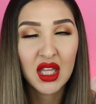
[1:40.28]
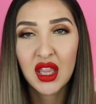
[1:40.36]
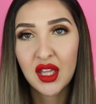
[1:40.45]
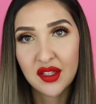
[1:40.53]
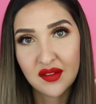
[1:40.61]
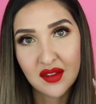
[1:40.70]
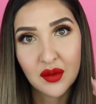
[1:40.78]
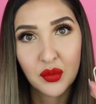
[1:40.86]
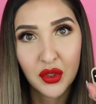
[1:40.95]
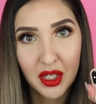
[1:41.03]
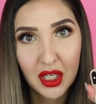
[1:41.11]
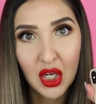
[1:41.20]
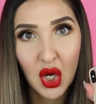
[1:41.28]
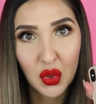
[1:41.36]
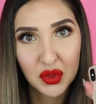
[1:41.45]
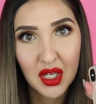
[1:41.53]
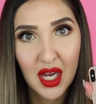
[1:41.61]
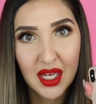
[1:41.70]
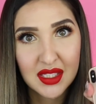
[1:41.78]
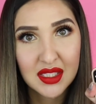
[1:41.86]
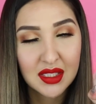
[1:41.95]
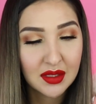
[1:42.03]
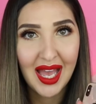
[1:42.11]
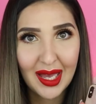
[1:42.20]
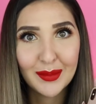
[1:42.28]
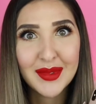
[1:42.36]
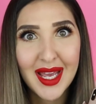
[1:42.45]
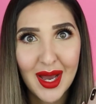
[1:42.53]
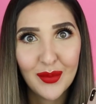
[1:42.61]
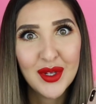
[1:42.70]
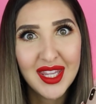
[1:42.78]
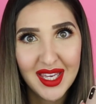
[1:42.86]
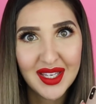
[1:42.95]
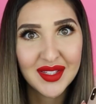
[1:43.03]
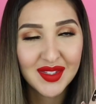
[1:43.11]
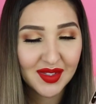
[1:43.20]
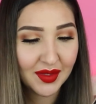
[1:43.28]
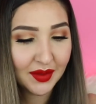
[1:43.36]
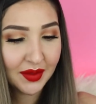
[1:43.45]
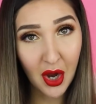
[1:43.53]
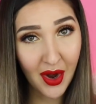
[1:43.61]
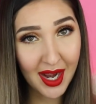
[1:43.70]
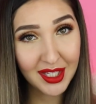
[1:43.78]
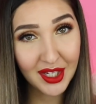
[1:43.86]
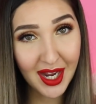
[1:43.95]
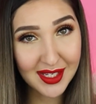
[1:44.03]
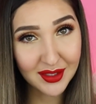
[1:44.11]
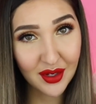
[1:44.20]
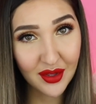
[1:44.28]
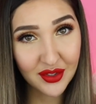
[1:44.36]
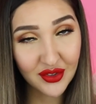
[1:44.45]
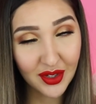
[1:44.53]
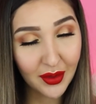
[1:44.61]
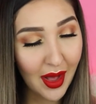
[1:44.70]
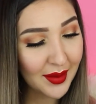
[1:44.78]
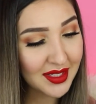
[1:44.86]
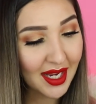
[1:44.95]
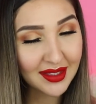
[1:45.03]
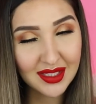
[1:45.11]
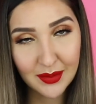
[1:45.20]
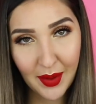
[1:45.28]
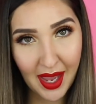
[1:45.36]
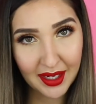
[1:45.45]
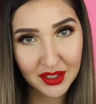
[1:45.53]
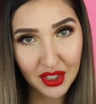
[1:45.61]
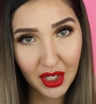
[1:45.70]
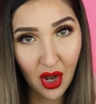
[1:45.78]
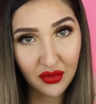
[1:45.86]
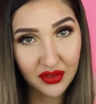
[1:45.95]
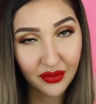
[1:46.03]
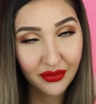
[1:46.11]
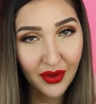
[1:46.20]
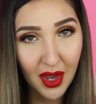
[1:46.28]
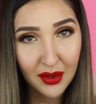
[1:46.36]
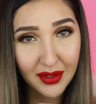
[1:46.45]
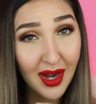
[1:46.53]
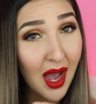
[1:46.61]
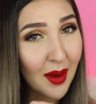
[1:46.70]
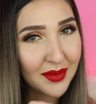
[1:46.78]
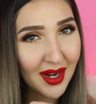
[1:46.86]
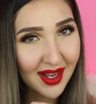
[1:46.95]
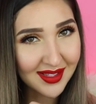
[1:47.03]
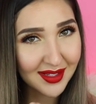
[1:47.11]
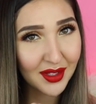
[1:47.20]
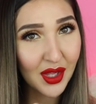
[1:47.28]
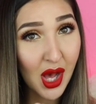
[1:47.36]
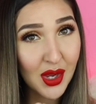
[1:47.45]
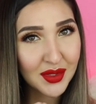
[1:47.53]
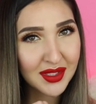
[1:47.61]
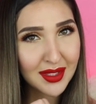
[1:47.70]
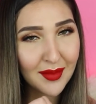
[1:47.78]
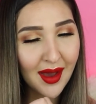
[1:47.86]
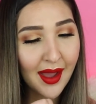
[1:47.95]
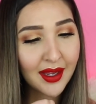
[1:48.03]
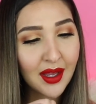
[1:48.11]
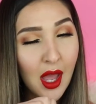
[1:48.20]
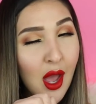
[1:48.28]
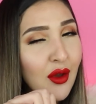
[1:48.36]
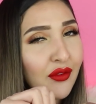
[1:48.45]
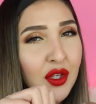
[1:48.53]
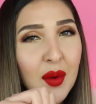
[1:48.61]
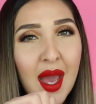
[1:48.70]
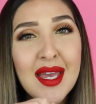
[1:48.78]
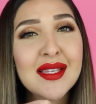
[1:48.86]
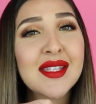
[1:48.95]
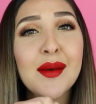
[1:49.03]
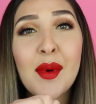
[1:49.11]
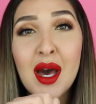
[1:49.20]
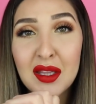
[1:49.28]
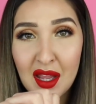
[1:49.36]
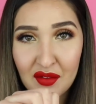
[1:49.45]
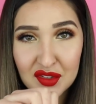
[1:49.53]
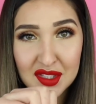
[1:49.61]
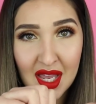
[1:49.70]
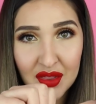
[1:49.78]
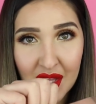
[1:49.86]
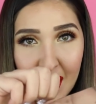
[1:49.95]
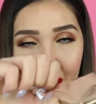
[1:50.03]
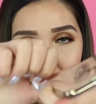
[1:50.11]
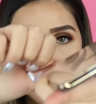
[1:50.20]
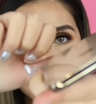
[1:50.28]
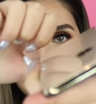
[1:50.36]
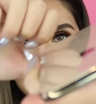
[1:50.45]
this is a pretty gold, guys. I'm down with this. Alrighty, you guys know the drill. I'm gonna take this packaging off the phone up nice and close to the mic for you ASMR lovers out there.